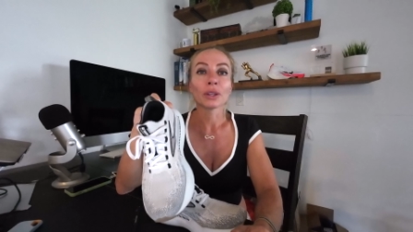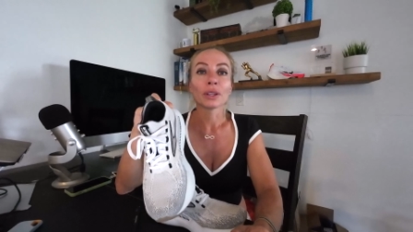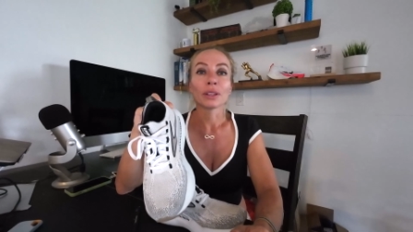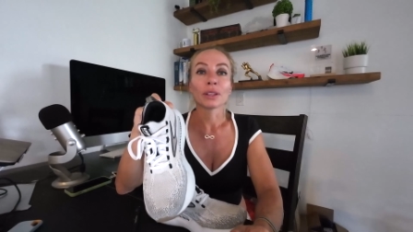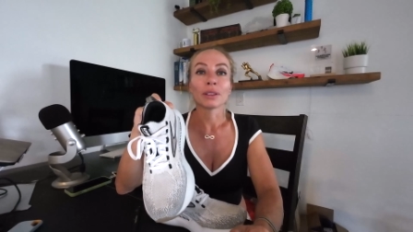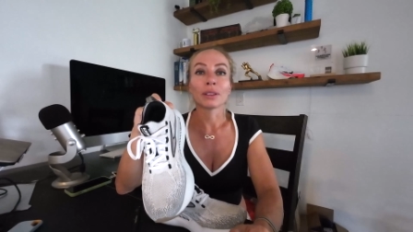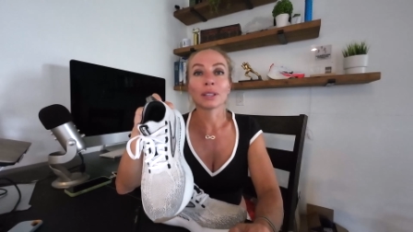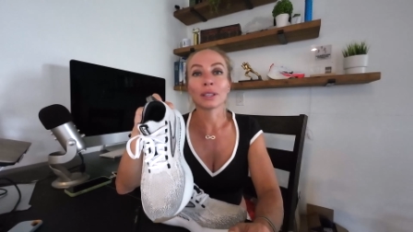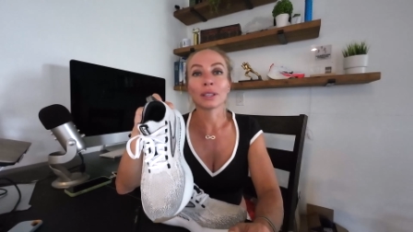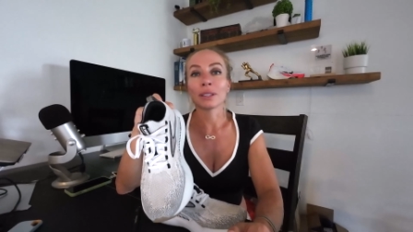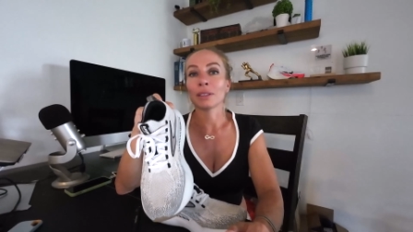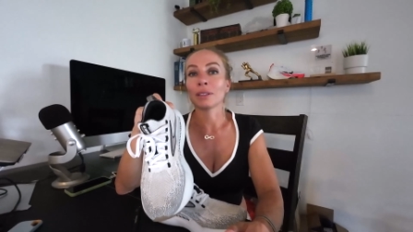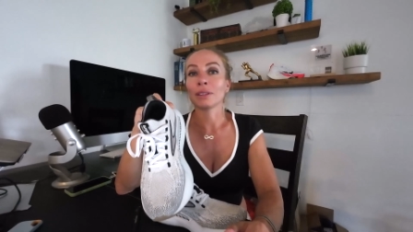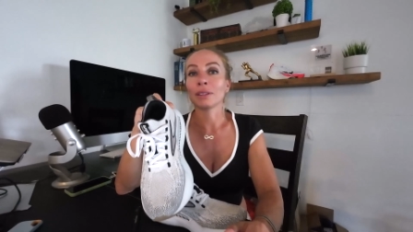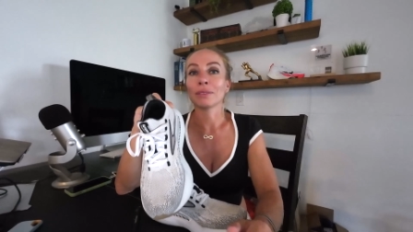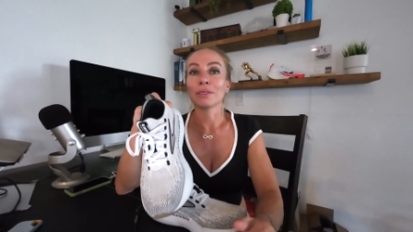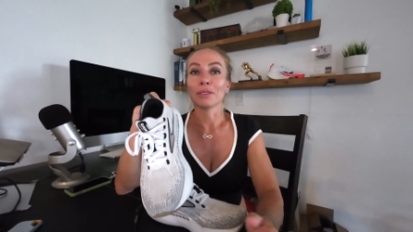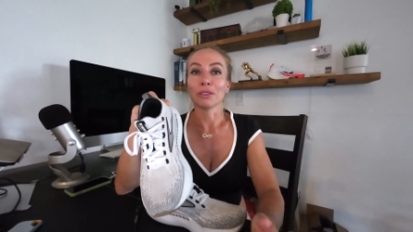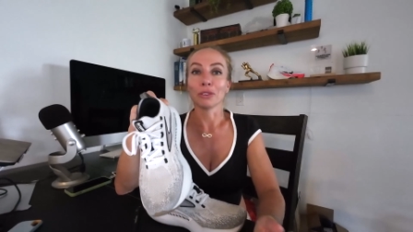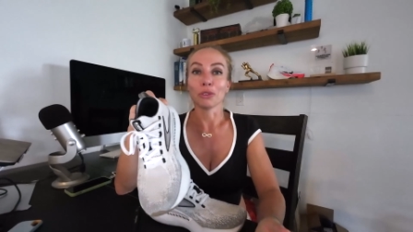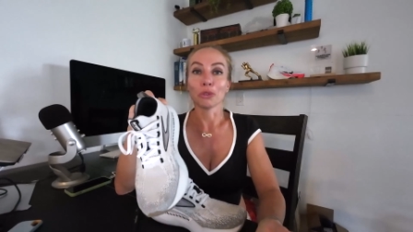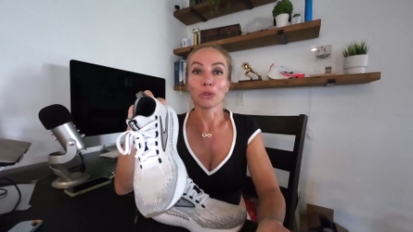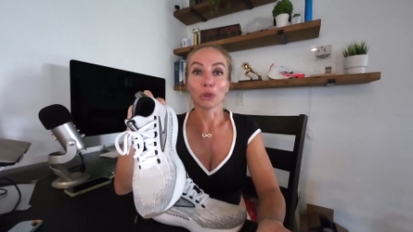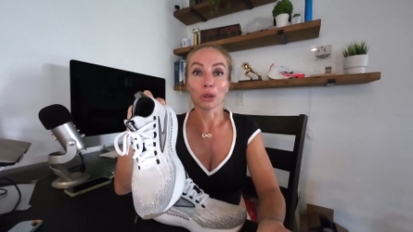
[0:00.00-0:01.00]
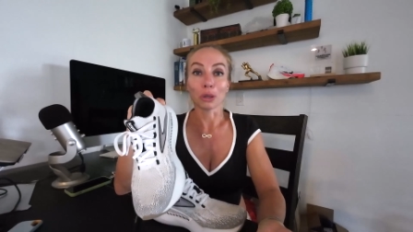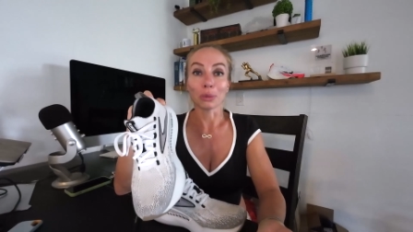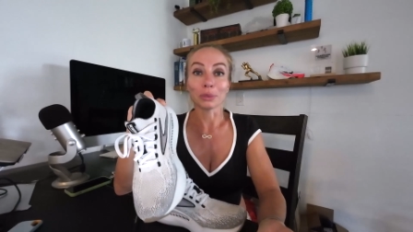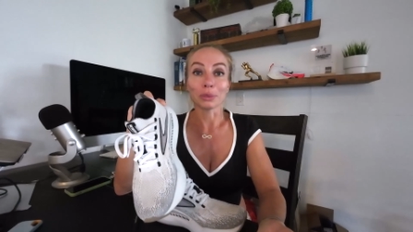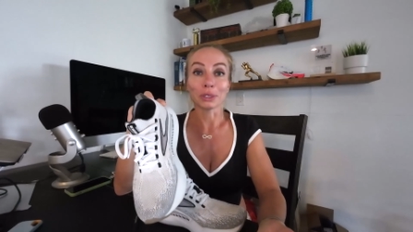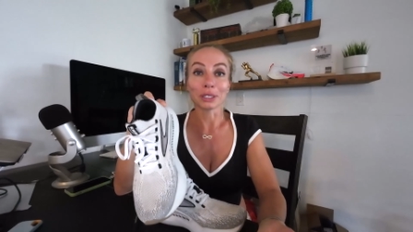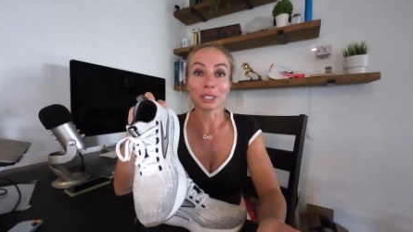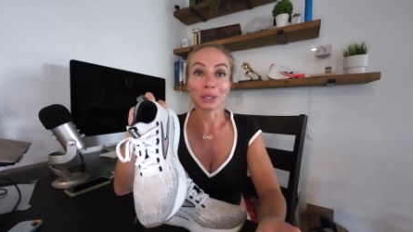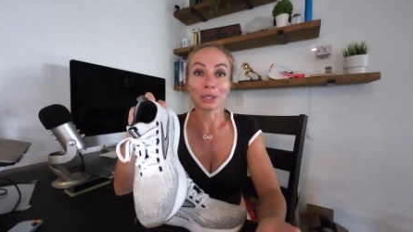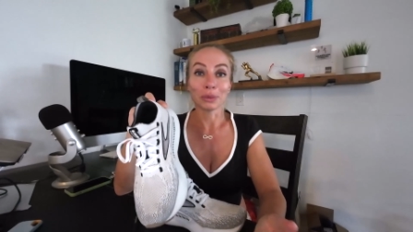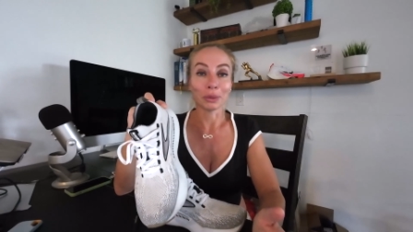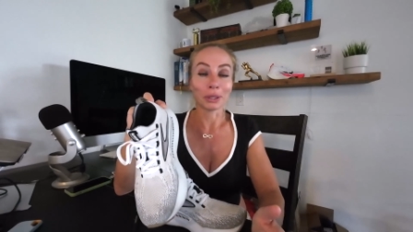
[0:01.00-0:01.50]
than
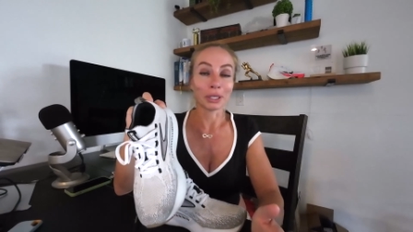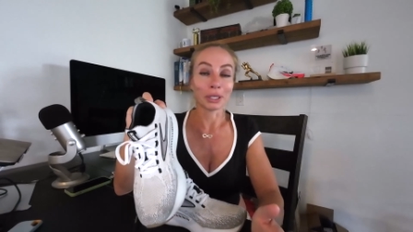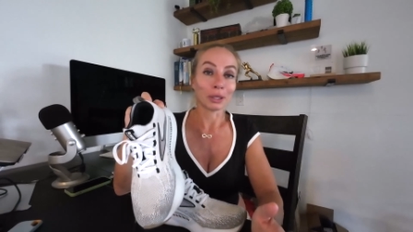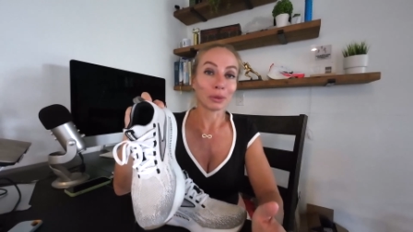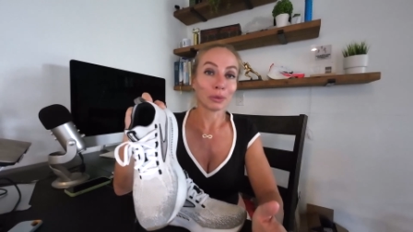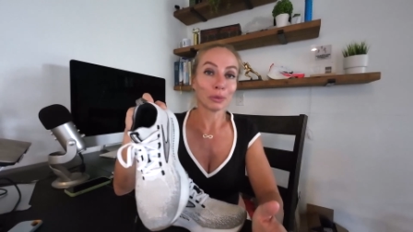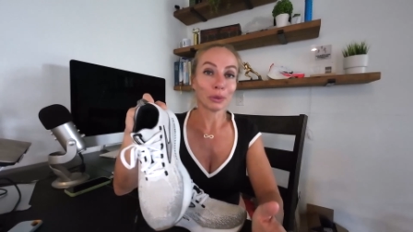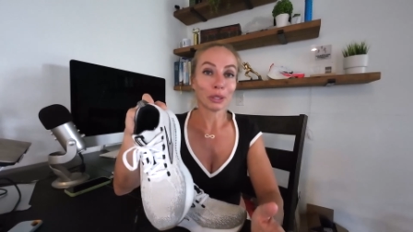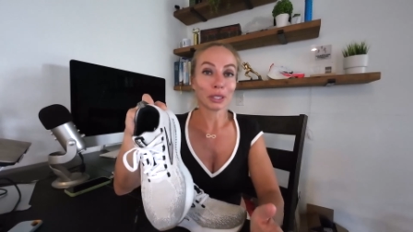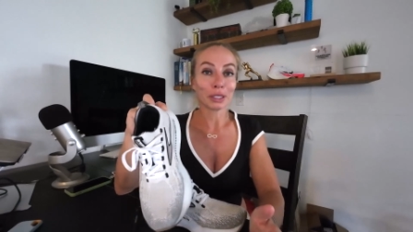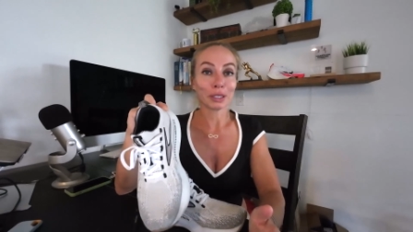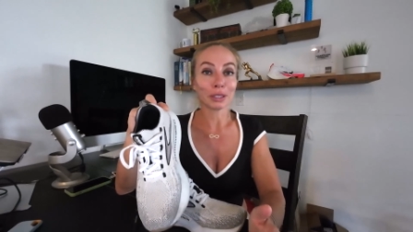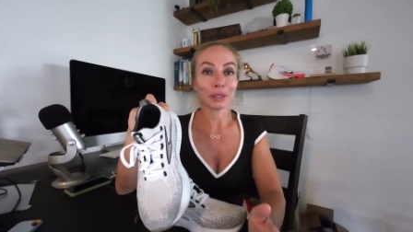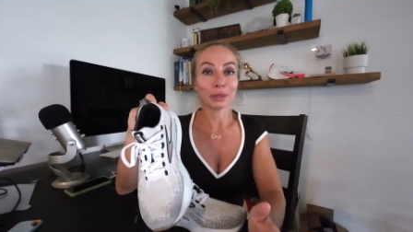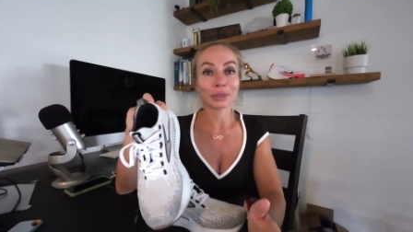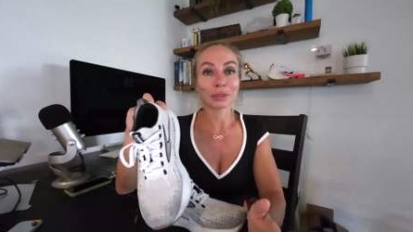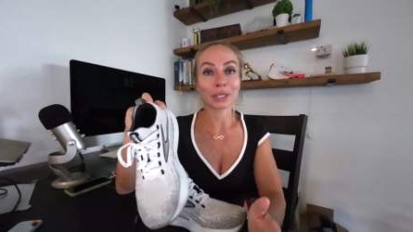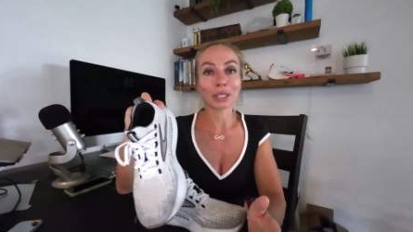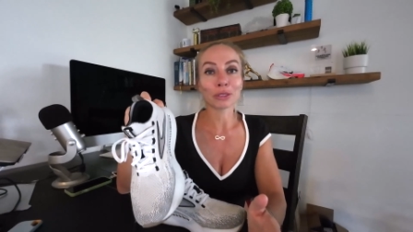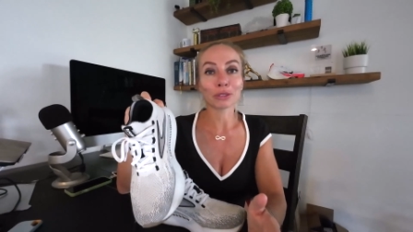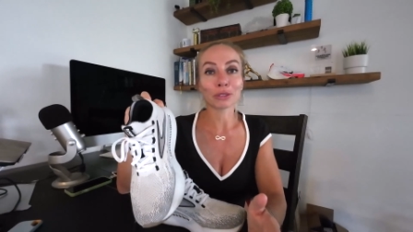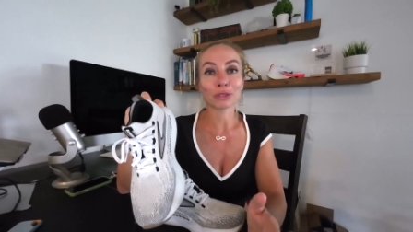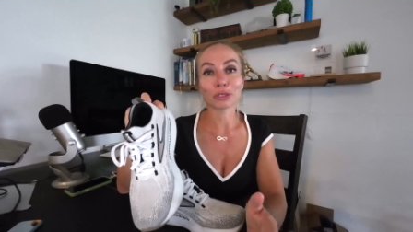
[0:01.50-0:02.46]
normally when I wiggle around